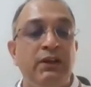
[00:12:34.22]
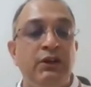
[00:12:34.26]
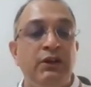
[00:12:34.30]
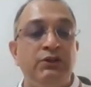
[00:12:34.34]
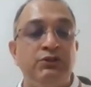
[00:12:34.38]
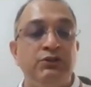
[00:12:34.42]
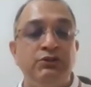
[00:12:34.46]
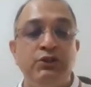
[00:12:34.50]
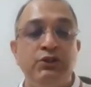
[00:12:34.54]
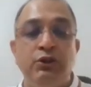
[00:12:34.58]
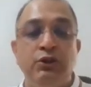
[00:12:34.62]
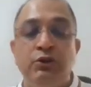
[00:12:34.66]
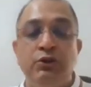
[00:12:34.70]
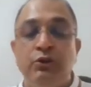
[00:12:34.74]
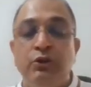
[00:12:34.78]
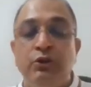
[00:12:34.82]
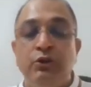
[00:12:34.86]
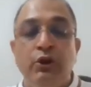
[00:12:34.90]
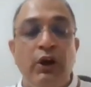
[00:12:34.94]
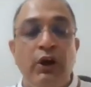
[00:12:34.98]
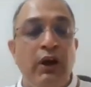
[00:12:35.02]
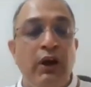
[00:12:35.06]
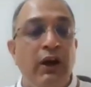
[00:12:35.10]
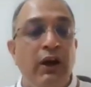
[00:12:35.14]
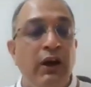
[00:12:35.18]

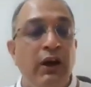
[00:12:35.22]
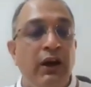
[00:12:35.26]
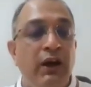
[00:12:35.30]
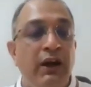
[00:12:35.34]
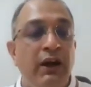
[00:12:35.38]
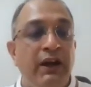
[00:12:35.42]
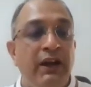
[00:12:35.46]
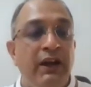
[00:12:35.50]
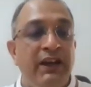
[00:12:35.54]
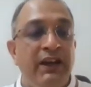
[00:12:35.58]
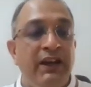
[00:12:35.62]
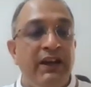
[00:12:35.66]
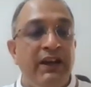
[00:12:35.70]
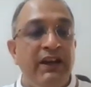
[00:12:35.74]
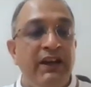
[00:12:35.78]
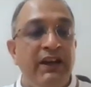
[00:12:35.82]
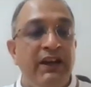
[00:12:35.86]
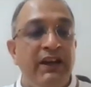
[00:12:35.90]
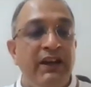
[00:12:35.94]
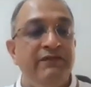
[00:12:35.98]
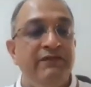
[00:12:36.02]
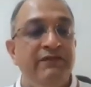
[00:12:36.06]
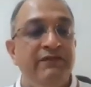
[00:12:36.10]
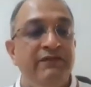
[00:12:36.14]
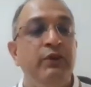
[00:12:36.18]
So
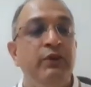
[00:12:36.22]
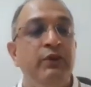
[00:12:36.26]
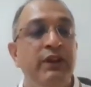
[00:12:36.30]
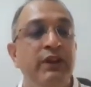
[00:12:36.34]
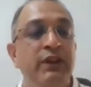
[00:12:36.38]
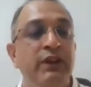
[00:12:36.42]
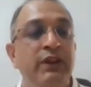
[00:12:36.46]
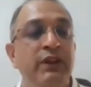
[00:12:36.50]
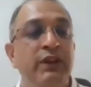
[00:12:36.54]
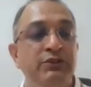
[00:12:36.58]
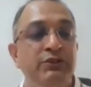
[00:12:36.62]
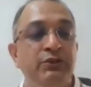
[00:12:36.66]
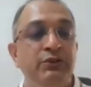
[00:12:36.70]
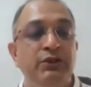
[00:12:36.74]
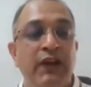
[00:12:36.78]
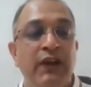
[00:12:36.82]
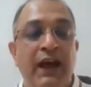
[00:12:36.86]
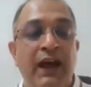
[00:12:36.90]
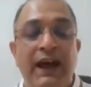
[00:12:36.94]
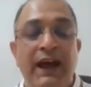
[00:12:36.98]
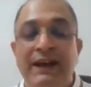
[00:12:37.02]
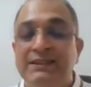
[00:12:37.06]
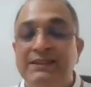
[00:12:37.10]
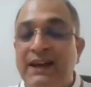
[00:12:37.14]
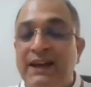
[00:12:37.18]
if today's youth
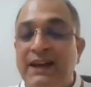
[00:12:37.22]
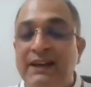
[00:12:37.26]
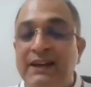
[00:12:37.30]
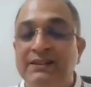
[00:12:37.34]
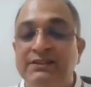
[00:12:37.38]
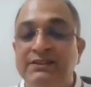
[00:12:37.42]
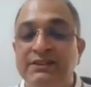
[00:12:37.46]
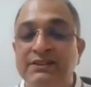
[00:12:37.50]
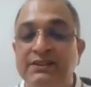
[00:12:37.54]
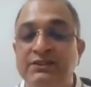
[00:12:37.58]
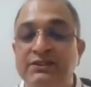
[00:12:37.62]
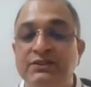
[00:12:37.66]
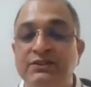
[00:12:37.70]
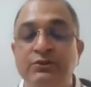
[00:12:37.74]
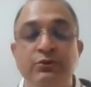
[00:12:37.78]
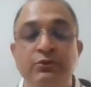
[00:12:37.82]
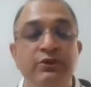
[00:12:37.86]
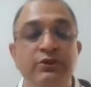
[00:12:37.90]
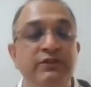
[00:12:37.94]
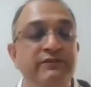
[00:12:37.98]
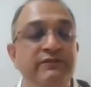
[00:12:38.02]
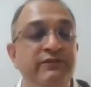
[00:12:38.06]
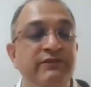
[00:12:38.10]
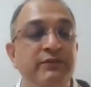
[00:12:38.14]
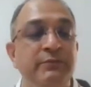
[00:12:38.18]
has access to
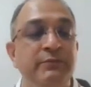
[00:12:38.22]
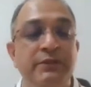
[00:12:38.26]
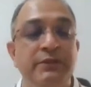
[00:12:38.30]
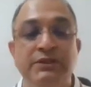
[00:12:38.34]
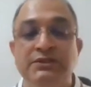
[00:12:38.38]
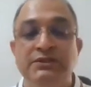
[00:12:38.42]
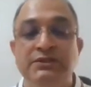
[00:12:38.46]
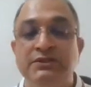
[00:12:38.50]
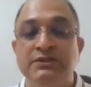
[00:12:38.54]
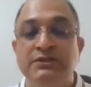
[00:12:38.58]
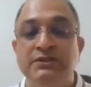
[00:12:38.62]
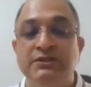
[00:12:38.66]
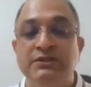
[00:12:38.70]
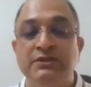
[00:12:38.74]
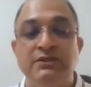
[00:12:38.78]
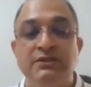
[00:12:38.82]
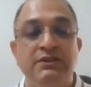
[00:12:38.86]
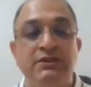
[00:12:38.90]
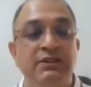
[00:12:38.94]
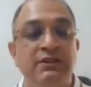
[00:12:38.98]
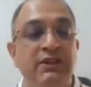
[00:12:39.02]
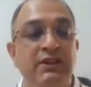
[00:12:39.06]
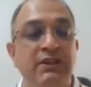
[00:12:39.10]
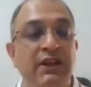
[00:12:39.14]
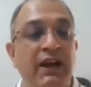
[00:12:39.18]
information
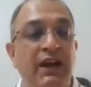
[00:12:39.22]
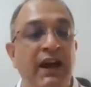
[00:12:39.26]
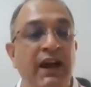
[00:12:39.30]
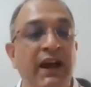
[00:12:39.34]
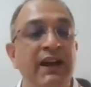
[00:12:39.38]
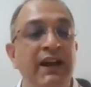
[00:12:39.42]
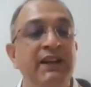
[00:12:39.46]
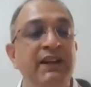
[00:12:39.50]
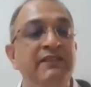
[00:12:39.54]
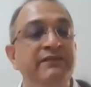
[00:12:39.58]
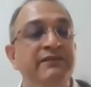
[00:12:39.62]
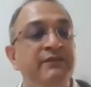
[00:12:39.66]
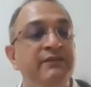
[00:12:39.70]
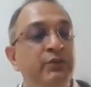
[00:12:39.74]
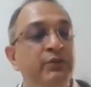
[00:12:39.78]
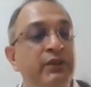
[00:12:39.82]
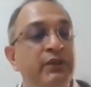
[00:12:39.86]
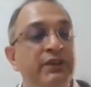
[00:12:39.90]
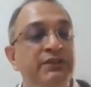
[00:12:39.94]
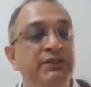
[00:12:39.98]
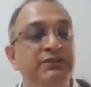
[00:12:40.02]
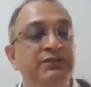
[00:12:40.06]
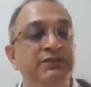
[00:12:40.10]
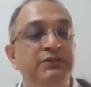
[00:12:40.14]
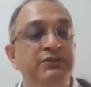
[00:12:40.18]
and if
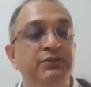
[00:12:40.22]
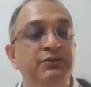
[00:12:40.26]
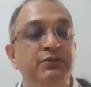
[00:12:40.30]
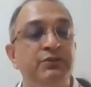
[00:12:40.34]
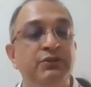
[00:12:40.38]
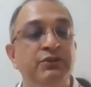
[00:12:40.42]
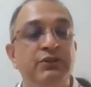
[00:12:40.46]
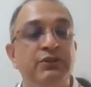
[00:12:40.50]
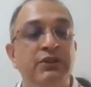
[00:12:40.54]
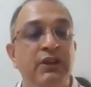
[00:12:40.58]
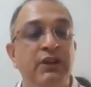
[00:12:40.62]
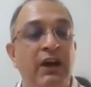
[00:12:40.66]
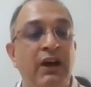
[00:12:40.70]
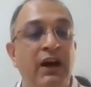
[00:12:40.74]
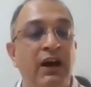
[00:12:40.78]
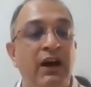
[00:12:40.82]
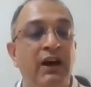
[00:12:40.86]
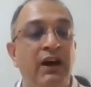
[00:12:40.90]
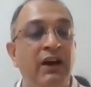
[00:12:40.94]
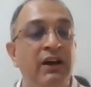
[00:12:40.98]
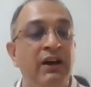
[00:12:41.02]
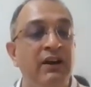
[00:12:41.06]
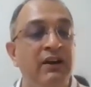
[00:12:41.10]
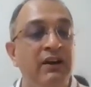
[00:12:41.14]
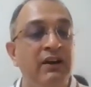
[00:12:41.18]
today's youth
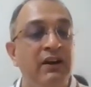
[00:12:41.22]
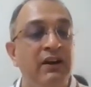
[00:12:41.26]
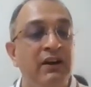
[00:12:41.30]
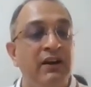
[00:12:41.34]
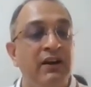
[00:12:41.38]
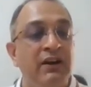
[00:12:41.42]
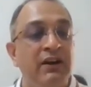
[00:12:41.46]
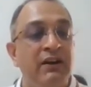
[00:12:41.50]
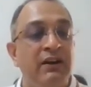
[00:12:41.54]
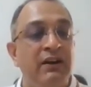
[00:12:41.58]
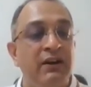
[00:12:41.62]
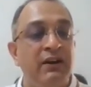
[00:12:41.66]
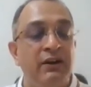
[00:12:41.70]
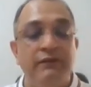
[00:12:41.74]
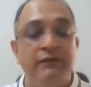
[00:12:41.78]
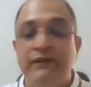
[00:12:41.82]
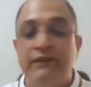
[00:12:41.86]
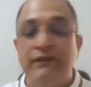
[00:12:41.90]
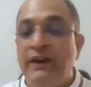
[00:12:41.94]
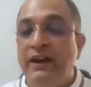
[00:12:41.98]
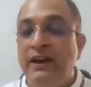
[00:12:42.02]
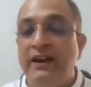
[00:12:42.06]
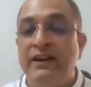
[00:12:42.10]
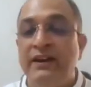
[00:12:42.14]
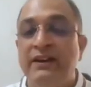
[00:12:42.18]
are
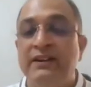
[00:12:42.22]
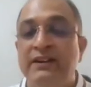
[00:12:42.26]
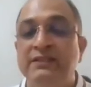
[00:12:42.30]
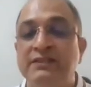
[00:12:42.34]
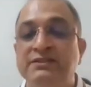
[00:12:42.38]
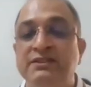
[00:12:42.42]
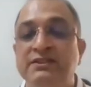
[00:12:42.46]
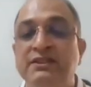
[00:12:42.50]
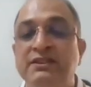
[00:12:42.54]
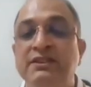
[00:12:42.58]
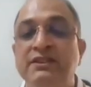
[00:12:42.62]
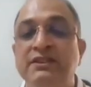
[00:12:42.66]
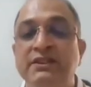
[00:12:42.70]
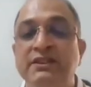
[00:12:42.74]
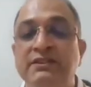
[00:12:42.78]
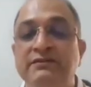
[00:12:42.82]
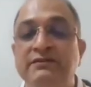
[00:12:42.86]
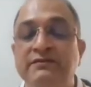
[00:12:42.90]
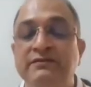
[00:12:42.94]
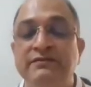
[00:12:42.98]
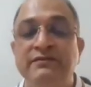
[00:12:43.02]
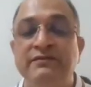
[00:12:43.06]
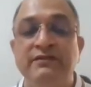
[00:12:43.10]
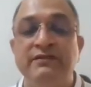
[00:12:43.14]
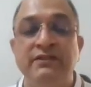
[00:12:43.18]
aware and assertive,